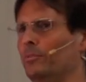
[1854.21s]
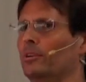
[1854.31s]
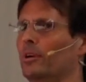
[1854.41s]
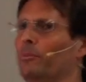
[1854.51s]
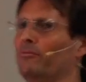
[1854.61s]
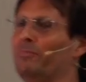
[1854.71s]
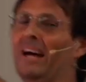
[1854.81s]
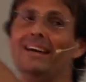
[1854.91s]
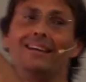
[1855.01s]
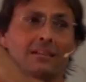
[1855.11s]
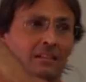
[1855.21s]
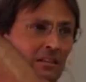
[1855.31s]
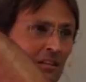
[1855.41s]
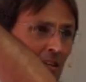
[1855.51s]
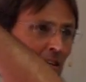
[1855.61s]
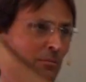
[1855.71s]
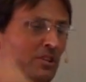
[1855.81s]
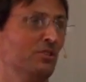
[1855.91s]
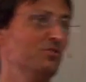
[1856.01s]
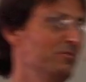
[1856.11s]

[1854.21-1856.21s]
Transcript: build-up of pain because